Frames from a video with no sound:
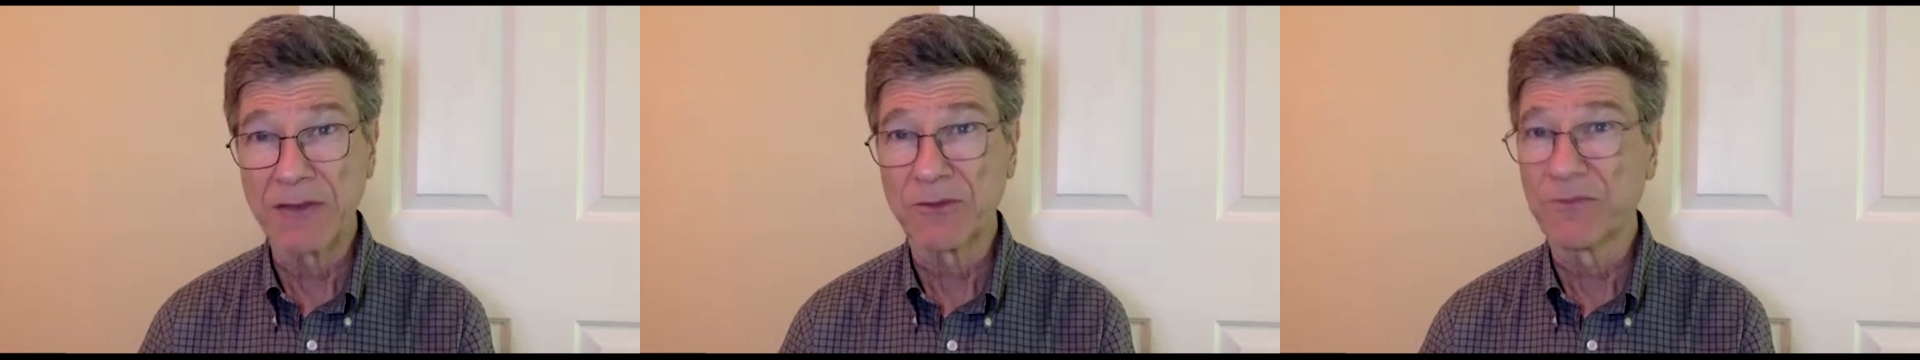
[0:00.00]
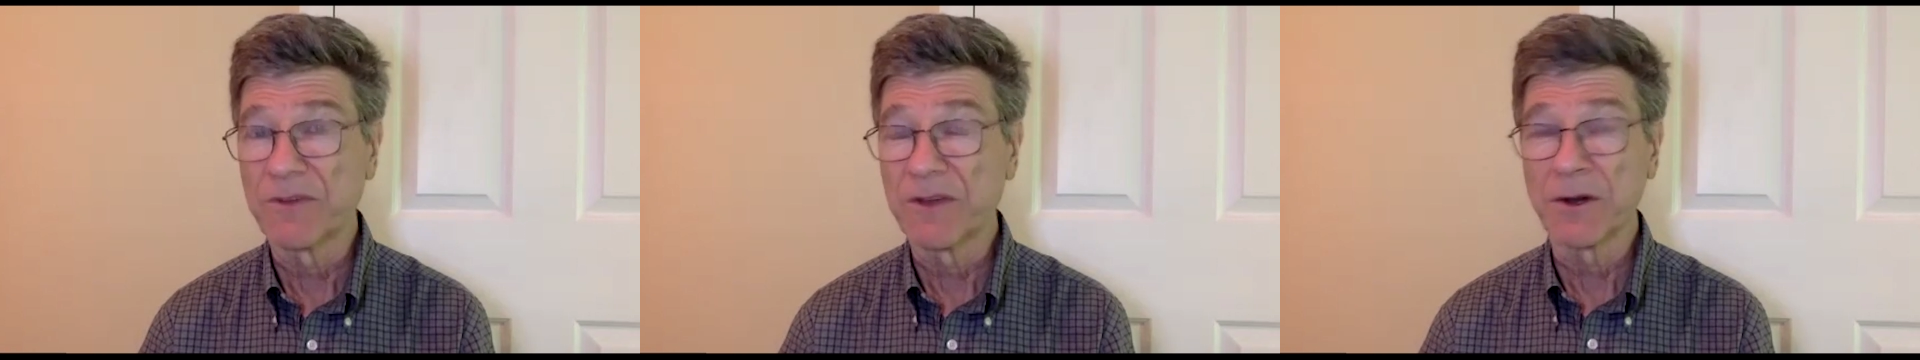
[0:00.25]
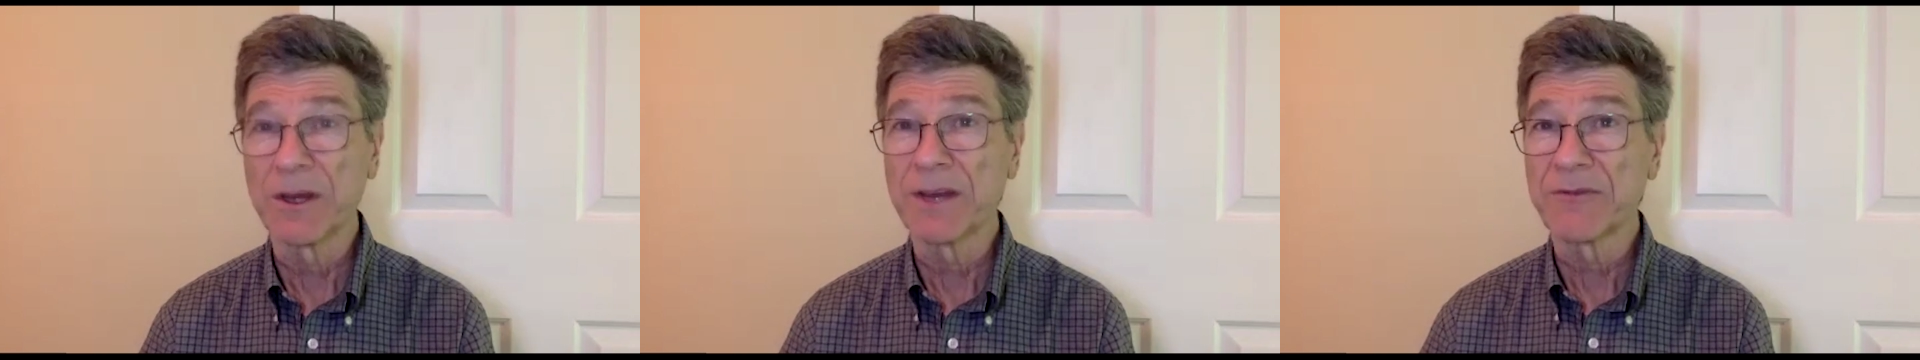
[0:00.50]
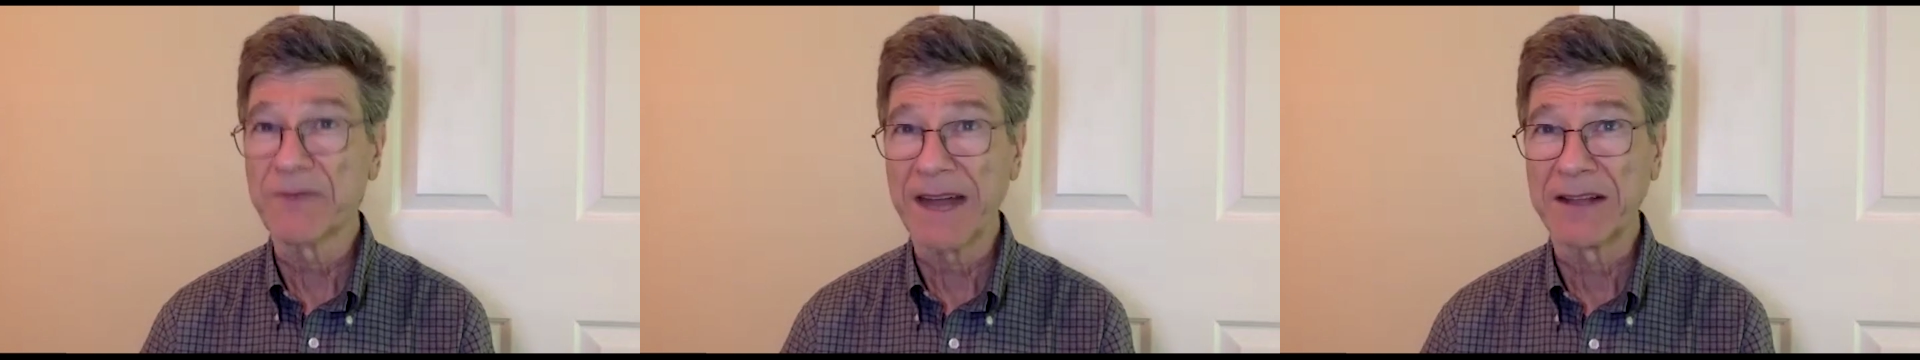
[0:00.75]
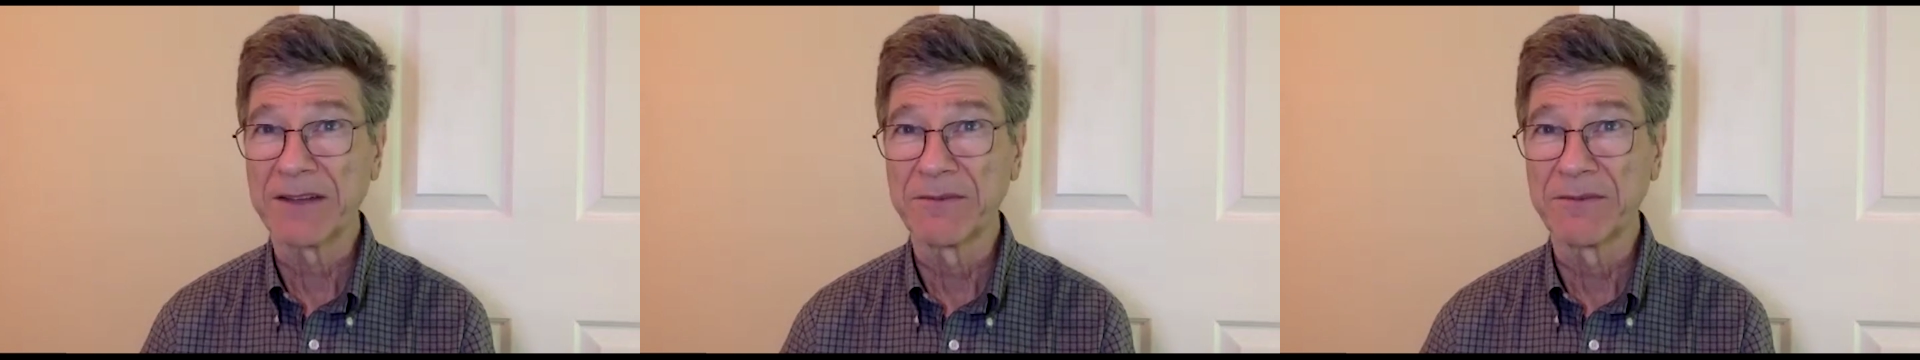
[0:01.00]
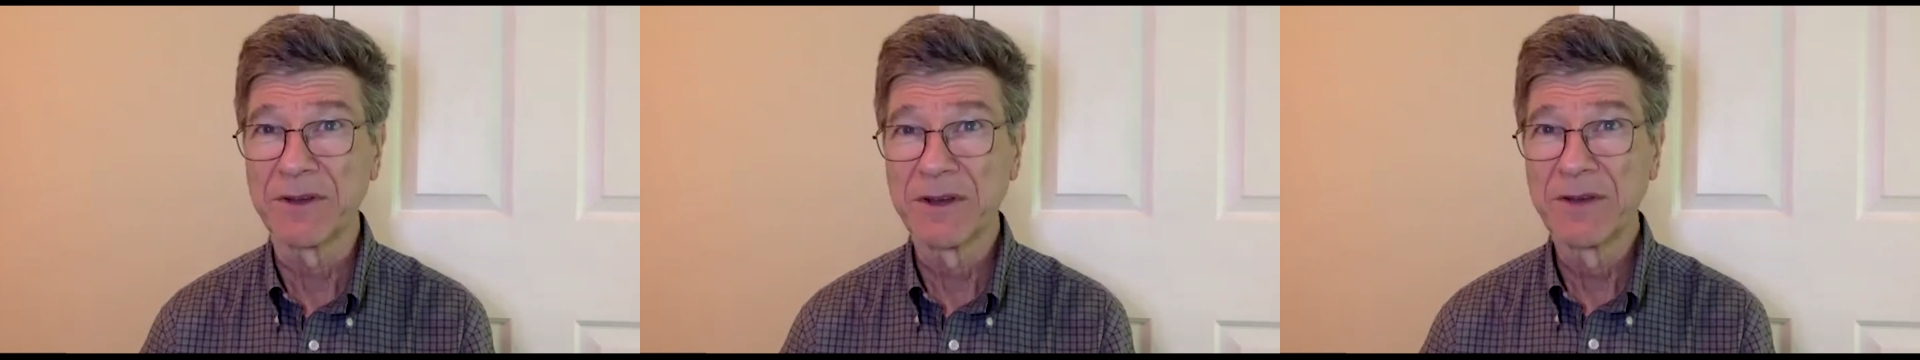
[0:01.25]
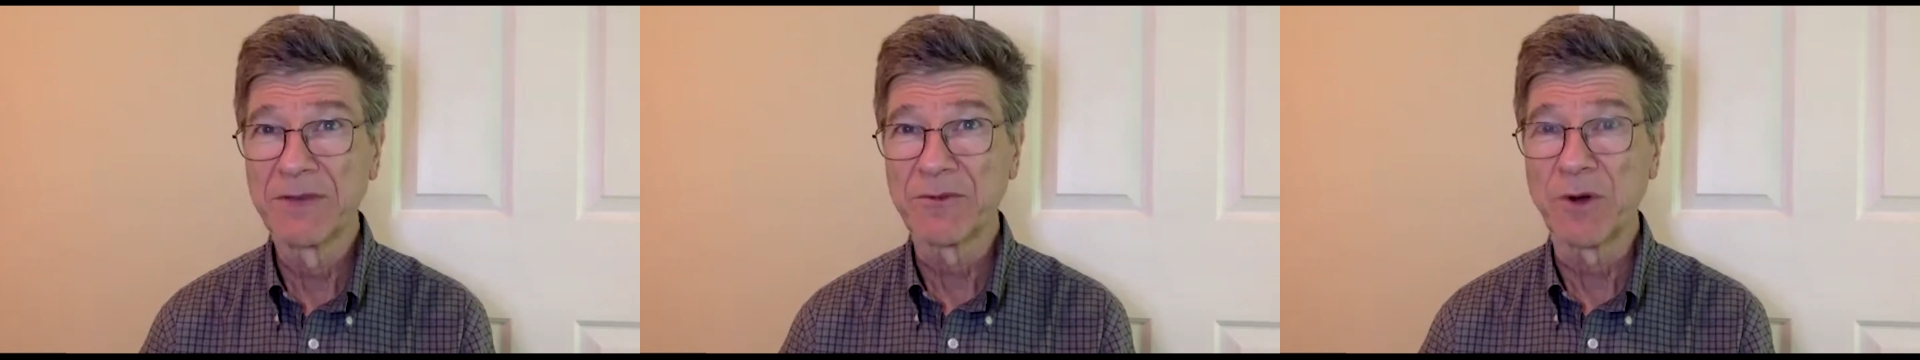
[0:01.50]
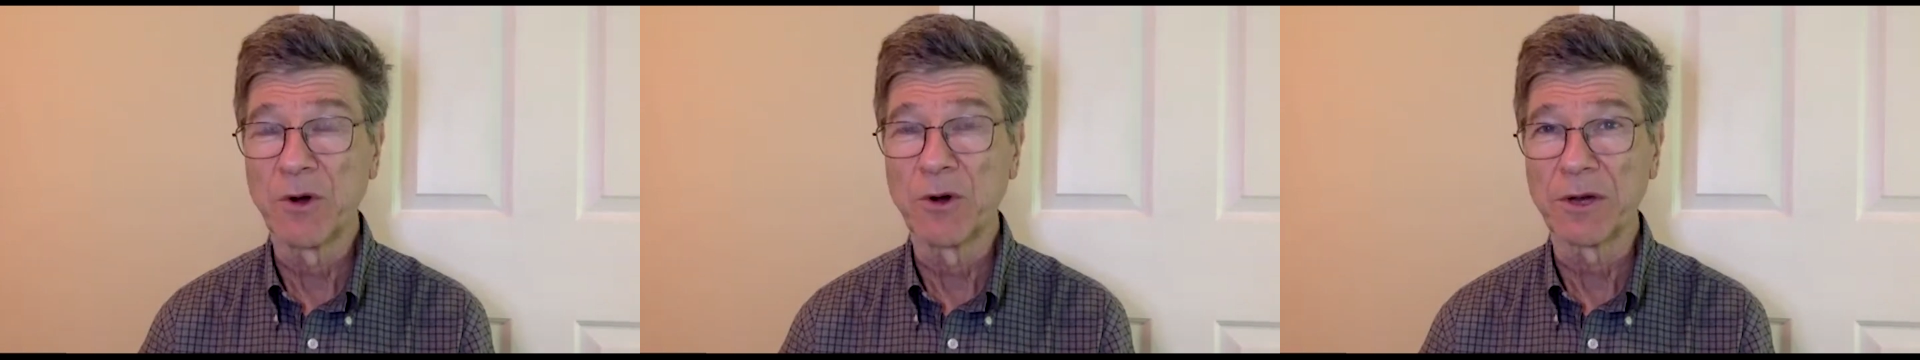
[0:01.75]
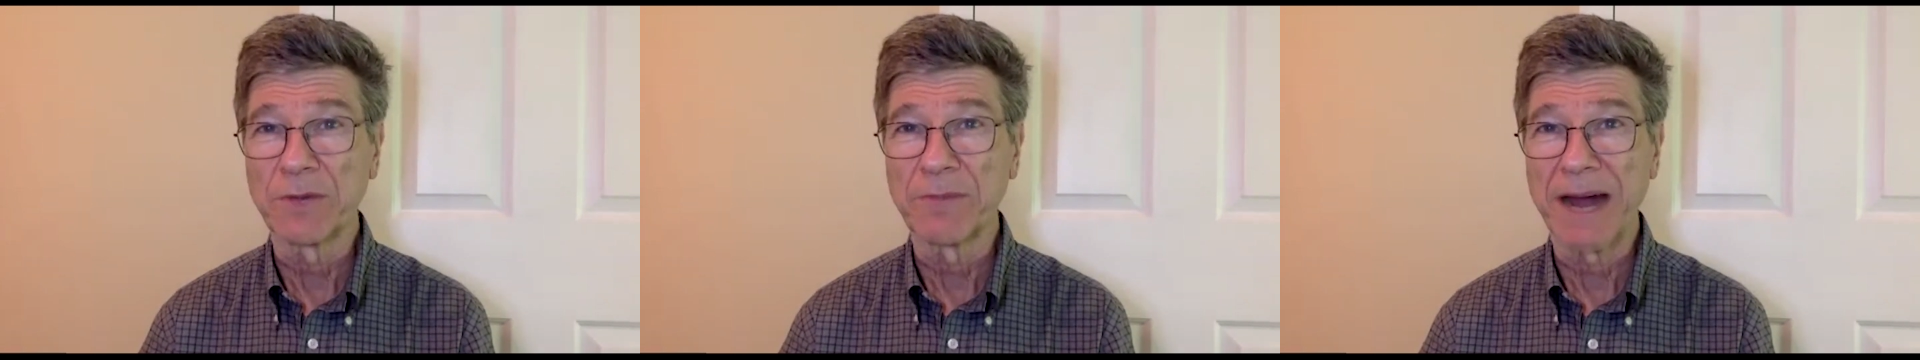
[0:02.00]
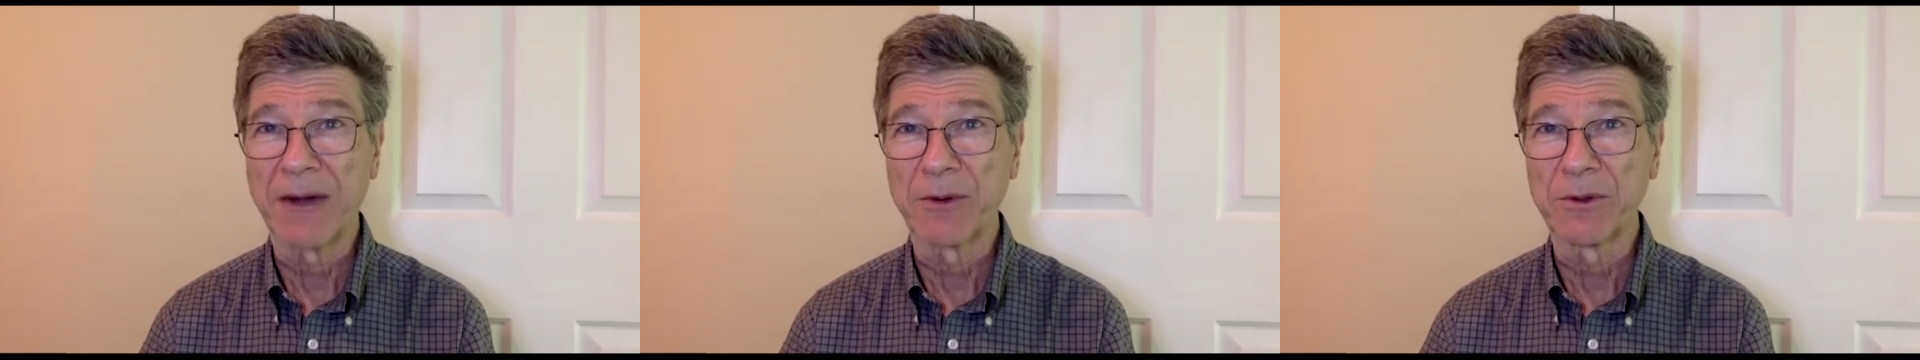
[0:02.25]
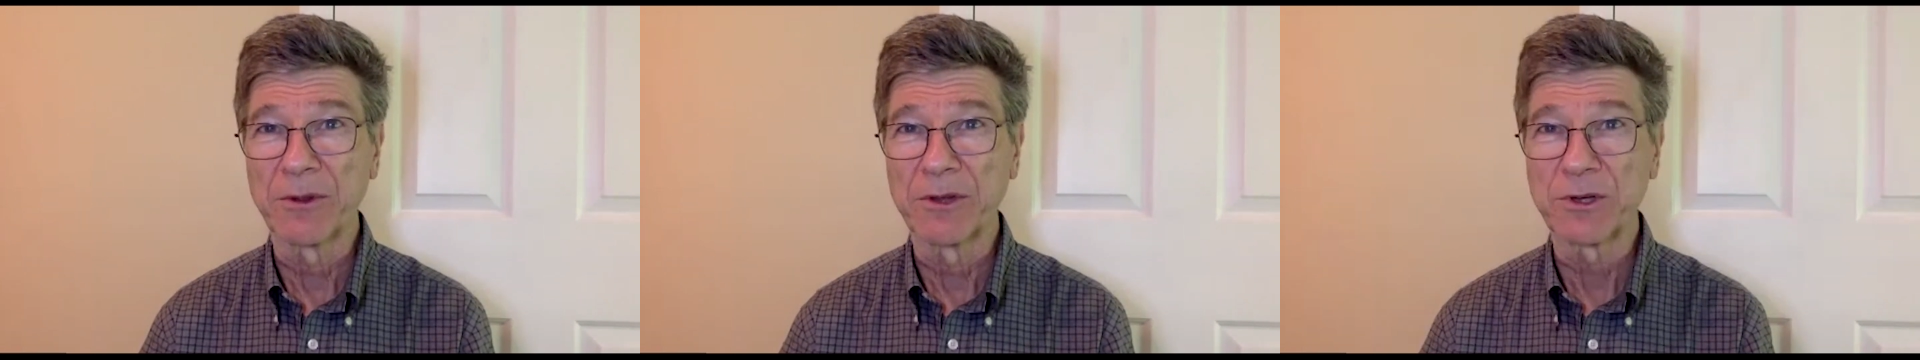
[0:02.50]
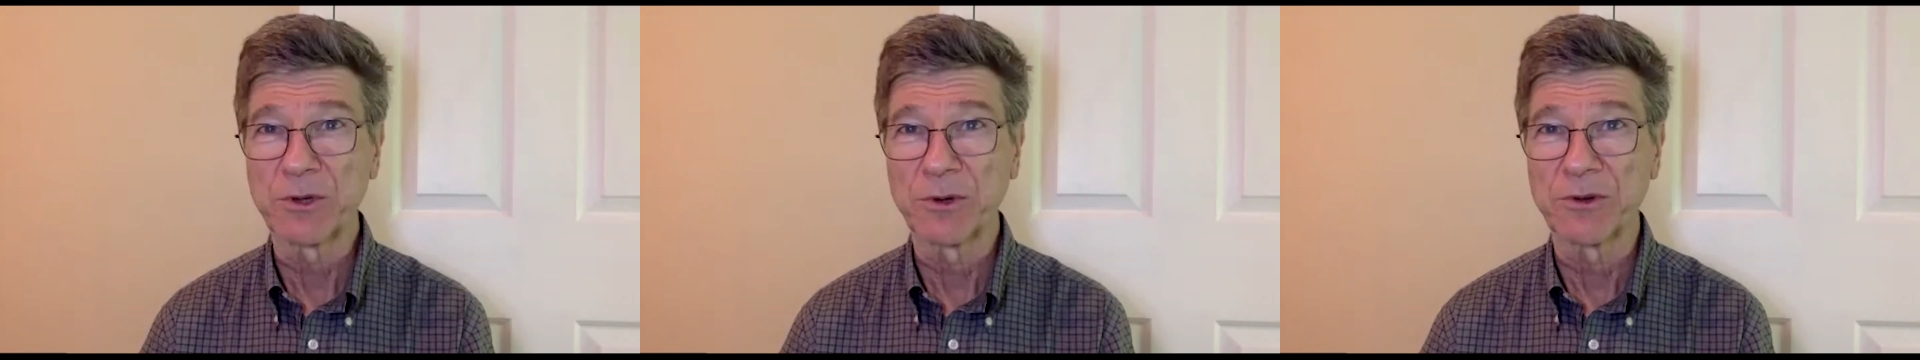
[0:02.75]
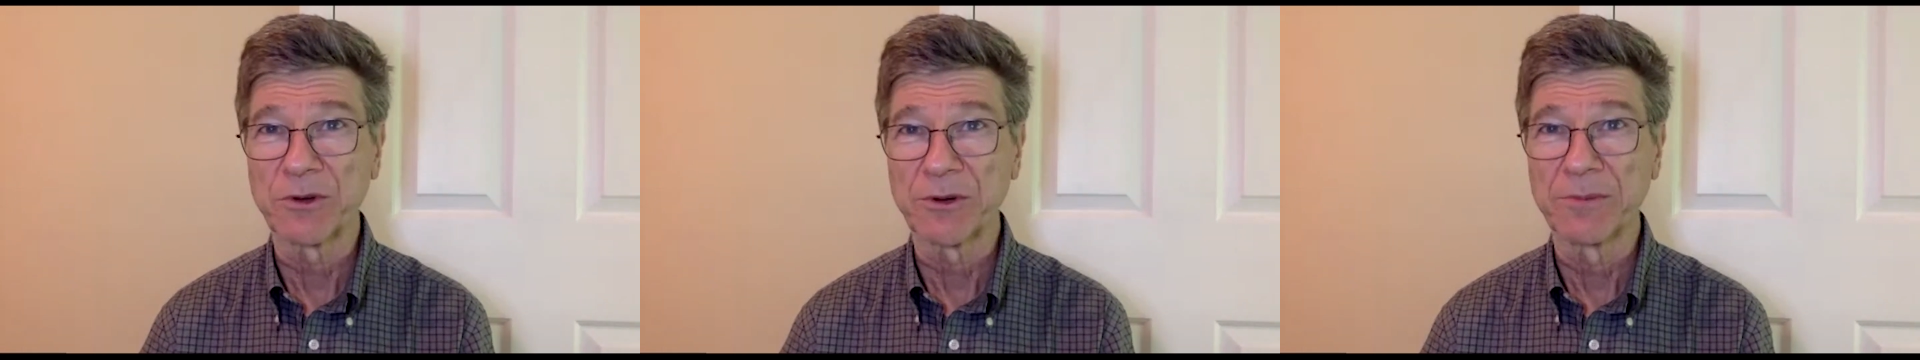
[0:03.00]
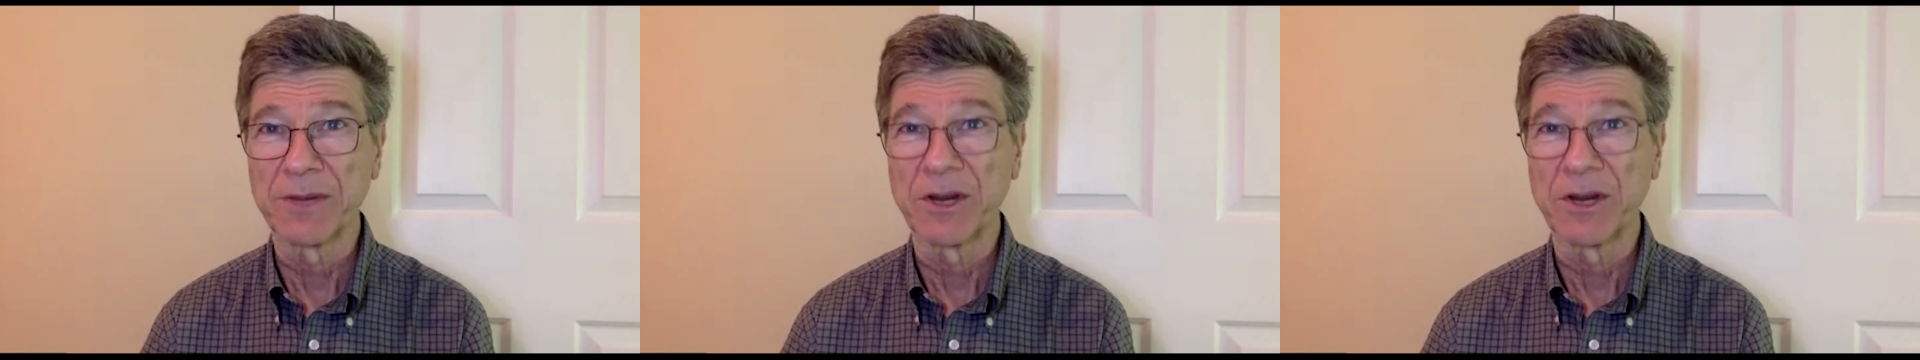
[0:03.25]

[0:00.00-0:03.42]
very effective for holding power in the short term.